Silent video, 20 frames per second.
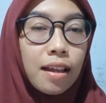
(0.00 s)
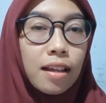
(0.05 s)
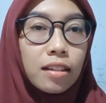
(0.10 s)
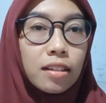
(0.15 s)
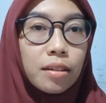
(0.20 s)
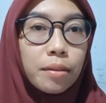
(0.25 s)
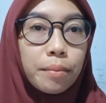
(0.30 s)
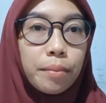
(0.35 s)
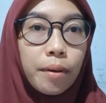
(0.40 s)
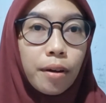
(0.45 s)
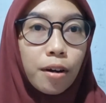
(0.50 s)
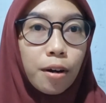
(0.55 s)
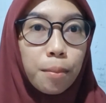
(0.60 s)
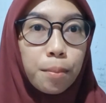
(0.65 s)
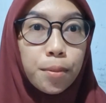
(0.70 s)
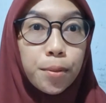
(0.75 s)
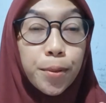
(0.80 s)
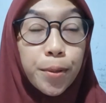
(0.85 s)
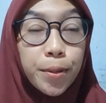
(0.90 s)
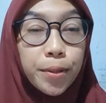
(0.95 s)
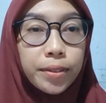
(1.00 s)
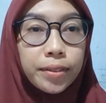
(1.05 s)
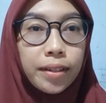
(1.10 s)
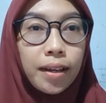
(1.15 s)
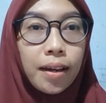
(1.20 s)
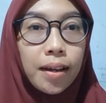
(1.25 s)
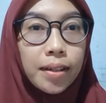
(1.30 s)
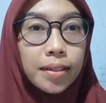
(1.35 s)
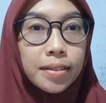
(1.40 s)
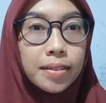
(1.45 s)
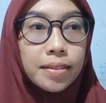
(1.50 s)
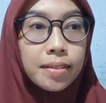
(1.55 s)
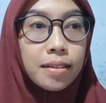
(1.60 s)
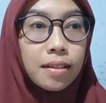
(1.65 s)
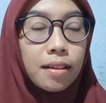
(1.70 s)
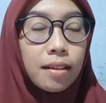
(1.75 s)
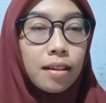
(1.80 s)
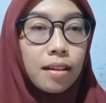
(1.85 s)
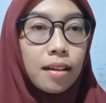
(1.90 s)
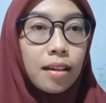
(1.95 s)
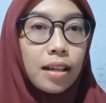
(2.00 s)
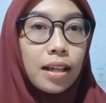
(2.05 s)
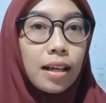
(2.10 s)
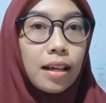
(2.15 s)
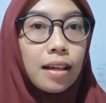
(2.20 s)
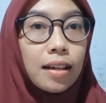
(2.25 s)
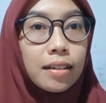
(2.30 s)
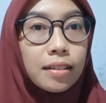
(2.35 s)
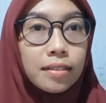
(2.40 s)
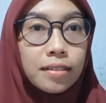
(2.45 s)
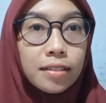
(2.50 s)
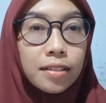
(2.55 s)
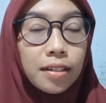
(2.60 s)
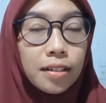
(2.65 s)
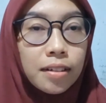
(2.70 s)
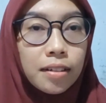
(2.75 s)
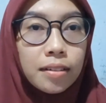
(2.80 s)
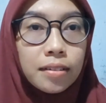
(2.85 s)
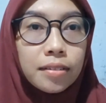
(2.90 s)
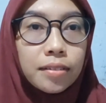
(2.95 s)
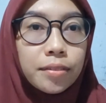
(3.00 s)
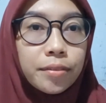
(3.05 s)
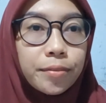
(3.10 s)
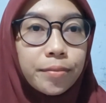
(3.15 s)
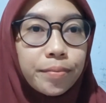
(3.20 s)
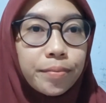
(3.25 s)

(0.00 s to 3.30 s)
the Borobudur text in turn.